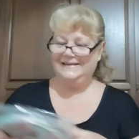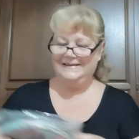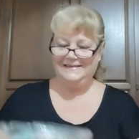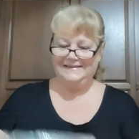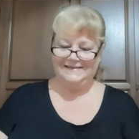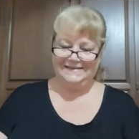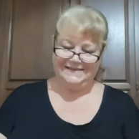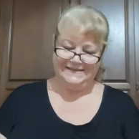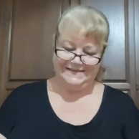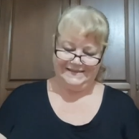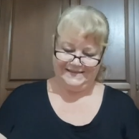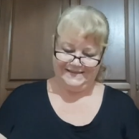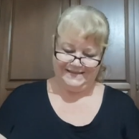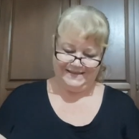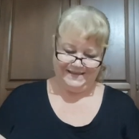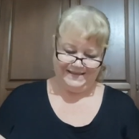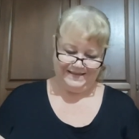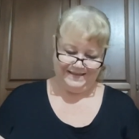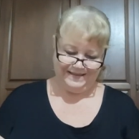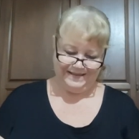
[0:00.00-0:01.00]
is
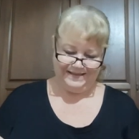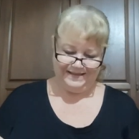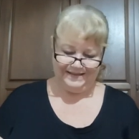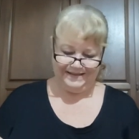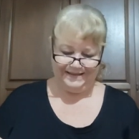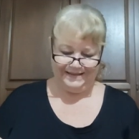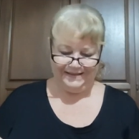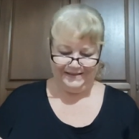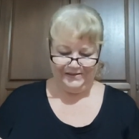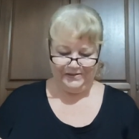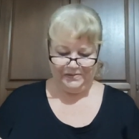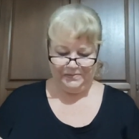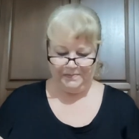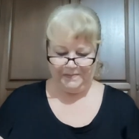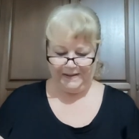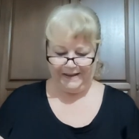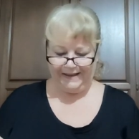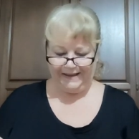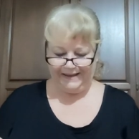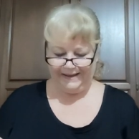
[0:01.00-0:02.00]
this little
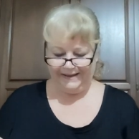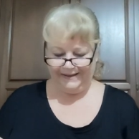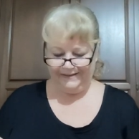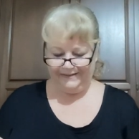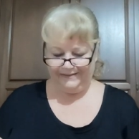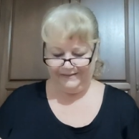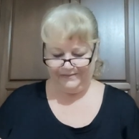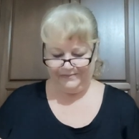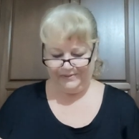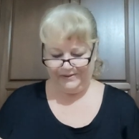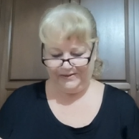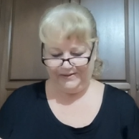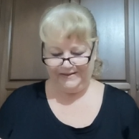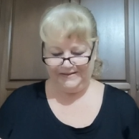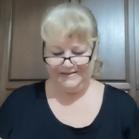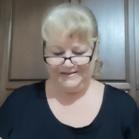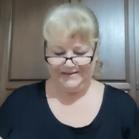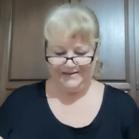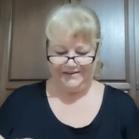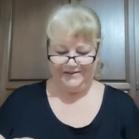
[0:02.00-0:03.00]
bag. I'm
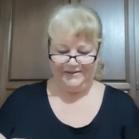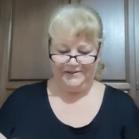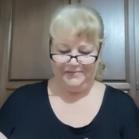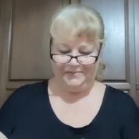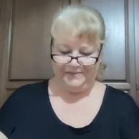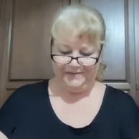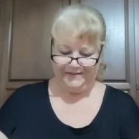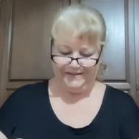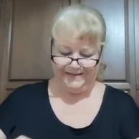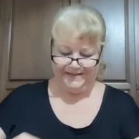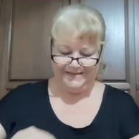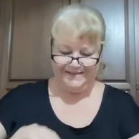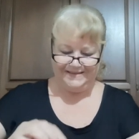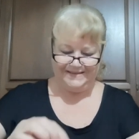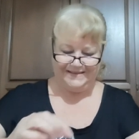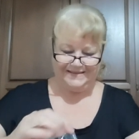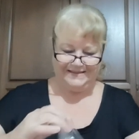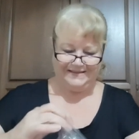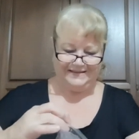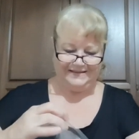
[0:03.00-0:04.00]
going to open this.
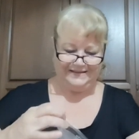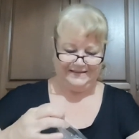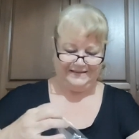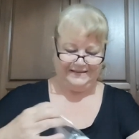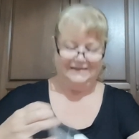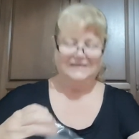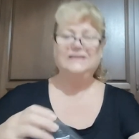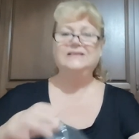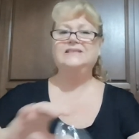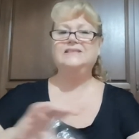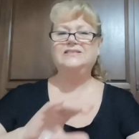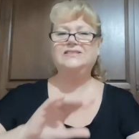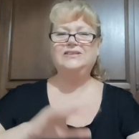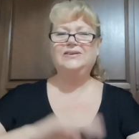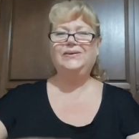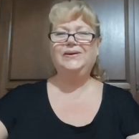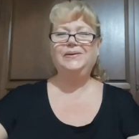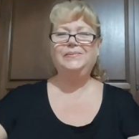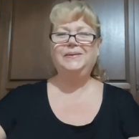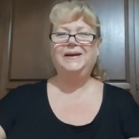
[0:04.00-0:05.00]

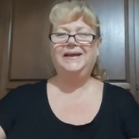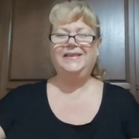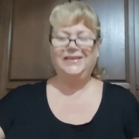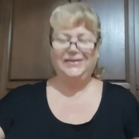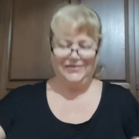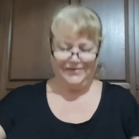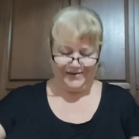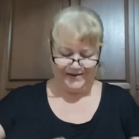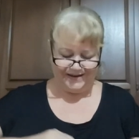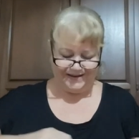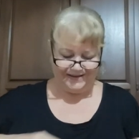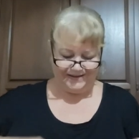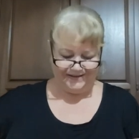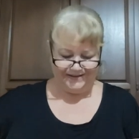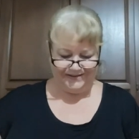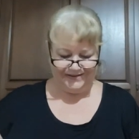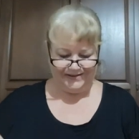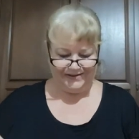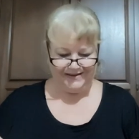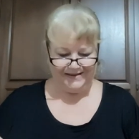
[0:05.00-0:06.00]
Sorry about the
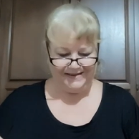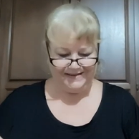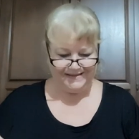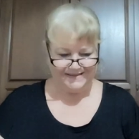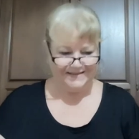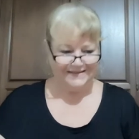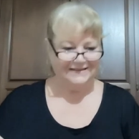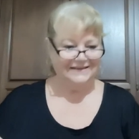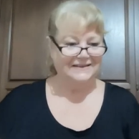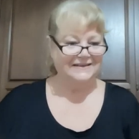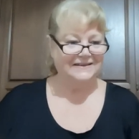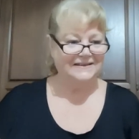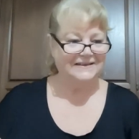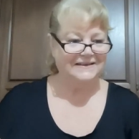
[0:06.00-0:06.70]
crackling, guys.